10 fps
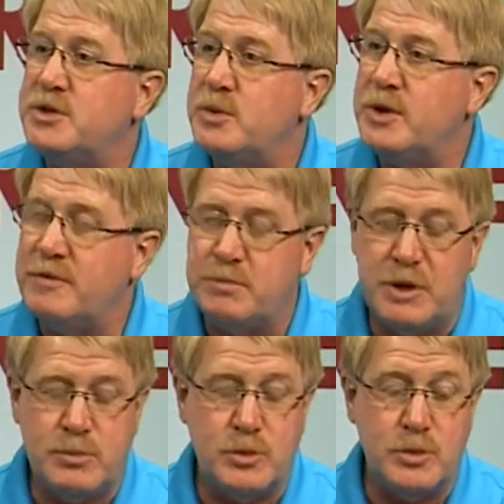We have
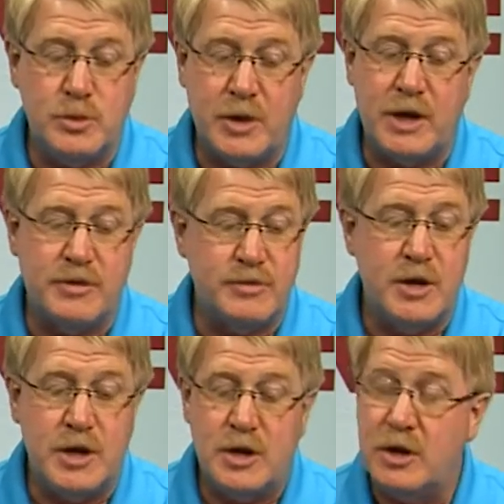people who have
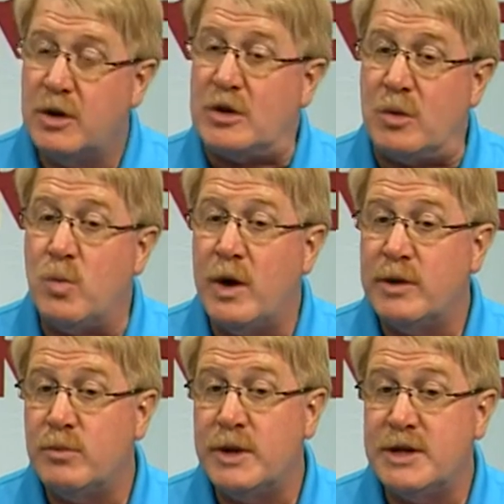a
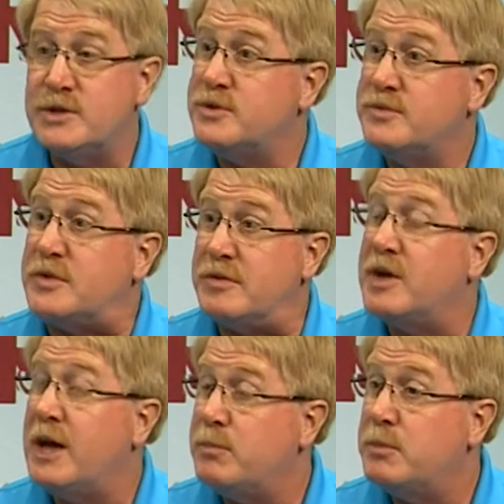wide range of
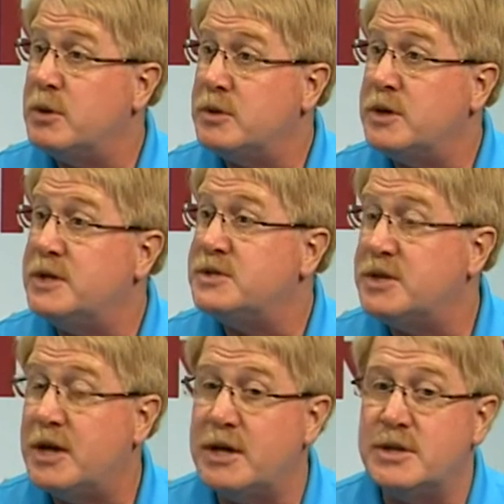capabilities,
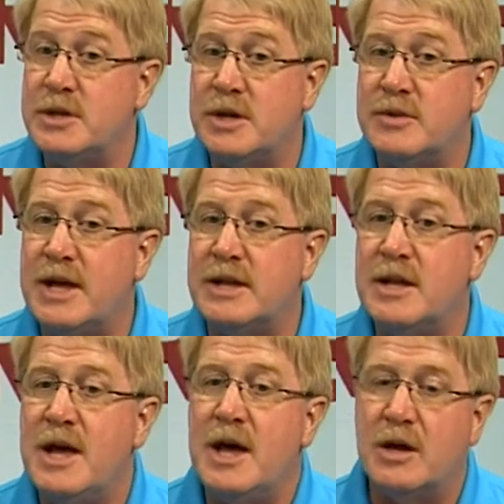and that
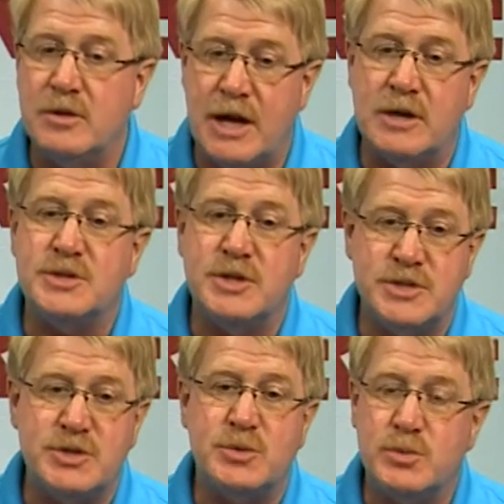allows
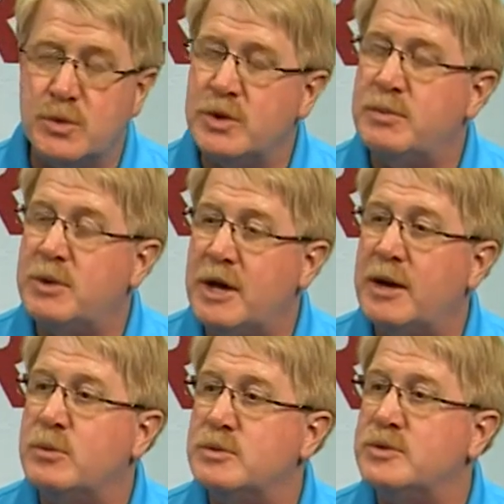us to really be
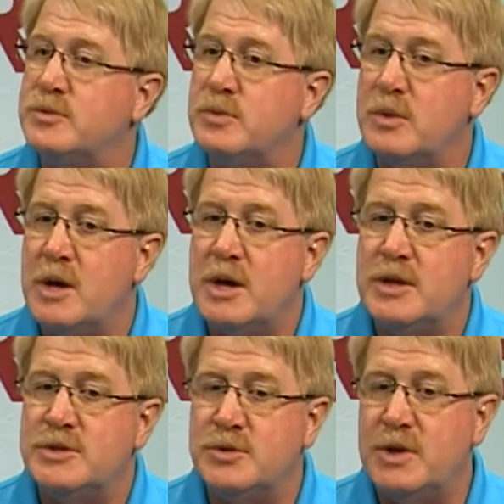able to
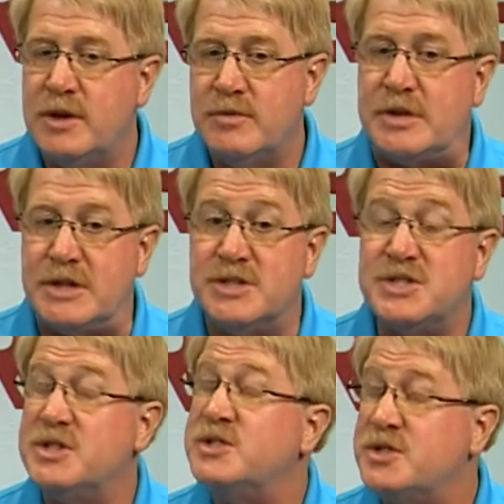give an
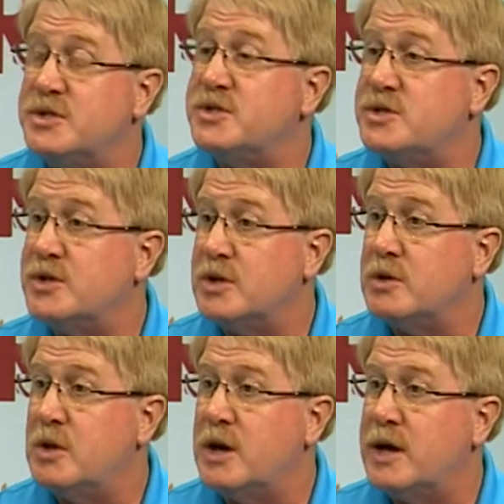assistance to the
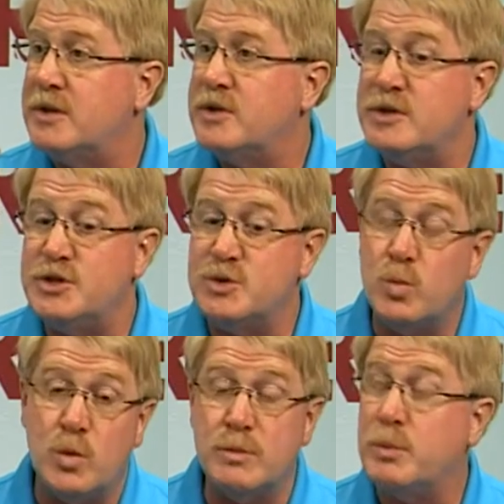client that just
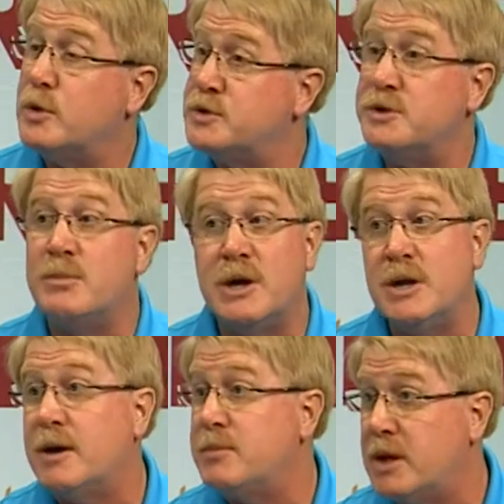one person might
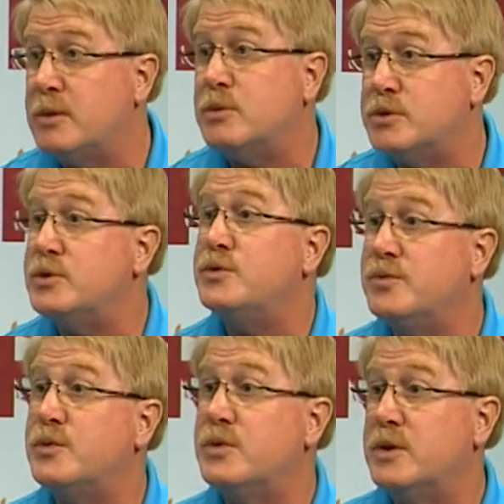not be able to do for them.